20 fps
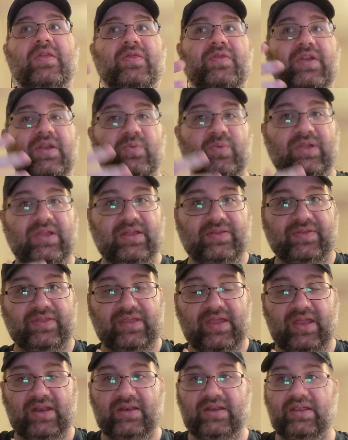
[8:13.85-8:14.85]
Then we get
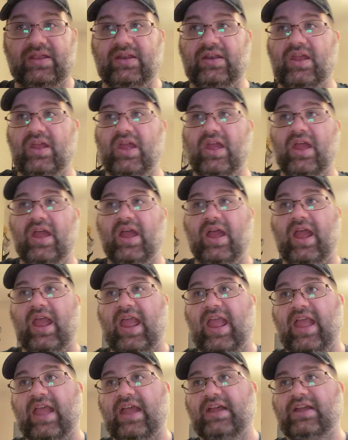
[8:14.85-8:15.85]
the ending,
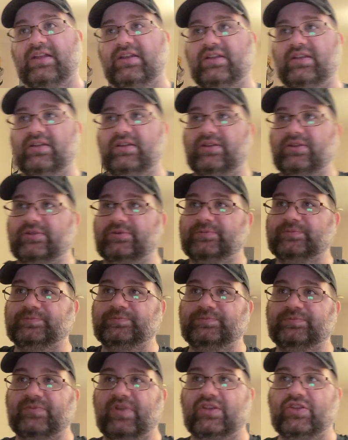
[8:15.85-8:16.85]
and
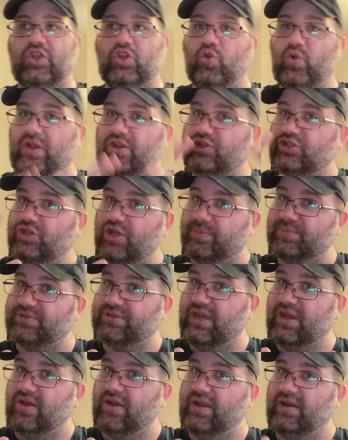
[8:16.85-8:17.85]
it's a great jump
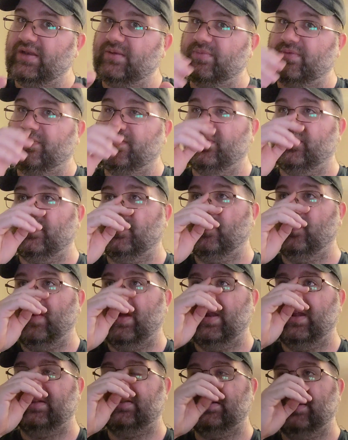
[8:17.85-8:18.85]
scare ending before the
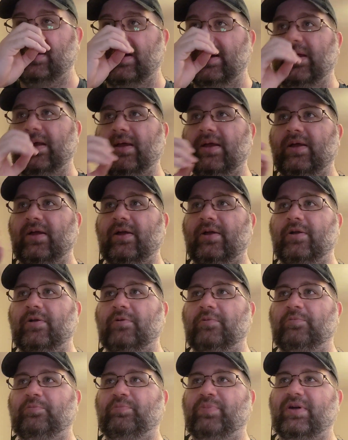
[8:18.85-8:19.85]
credits.
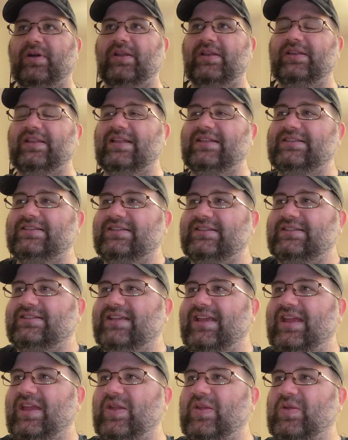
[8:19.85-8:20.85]
But let's just
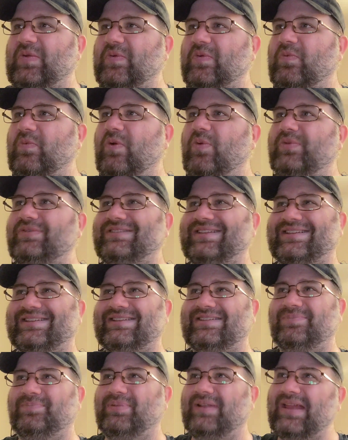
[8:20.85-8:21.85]
say what was
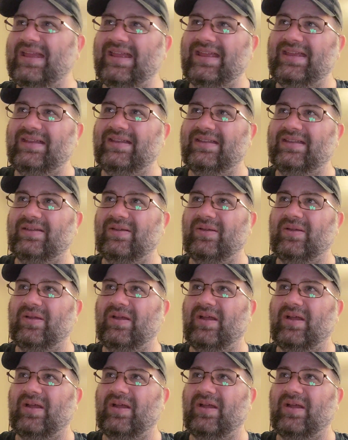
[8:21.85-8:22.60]
explained,